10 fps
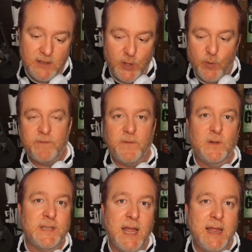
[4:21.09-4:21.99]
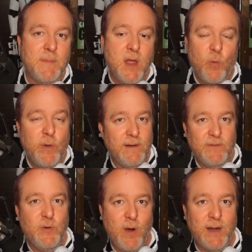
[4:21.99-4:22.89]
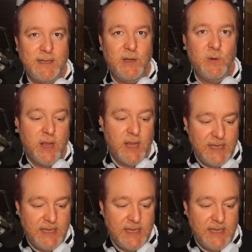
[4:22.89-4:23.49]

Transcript: Do it full time. Whatever you want to do.